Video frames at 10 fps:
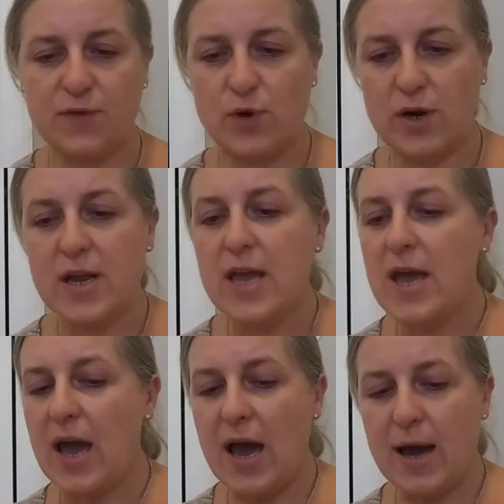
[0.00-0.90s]
for
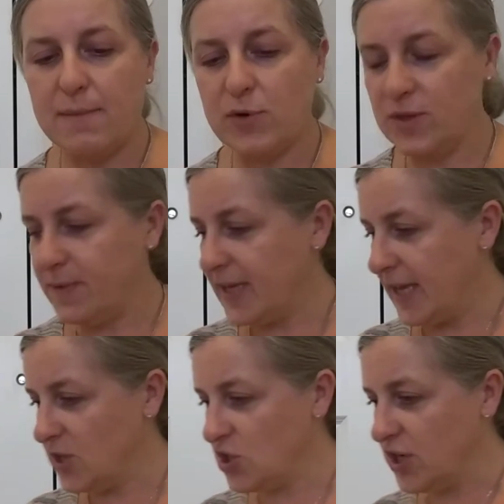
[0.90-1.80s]

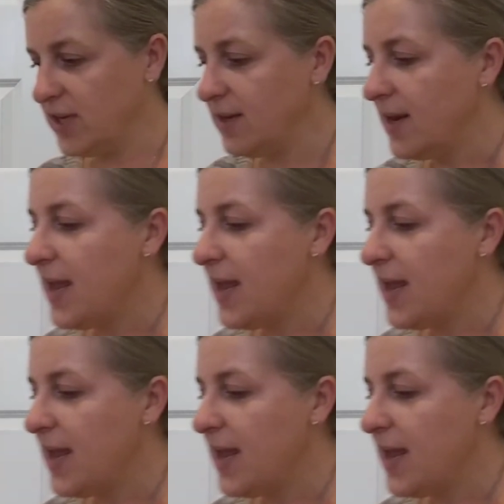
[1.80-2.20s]
multiplication.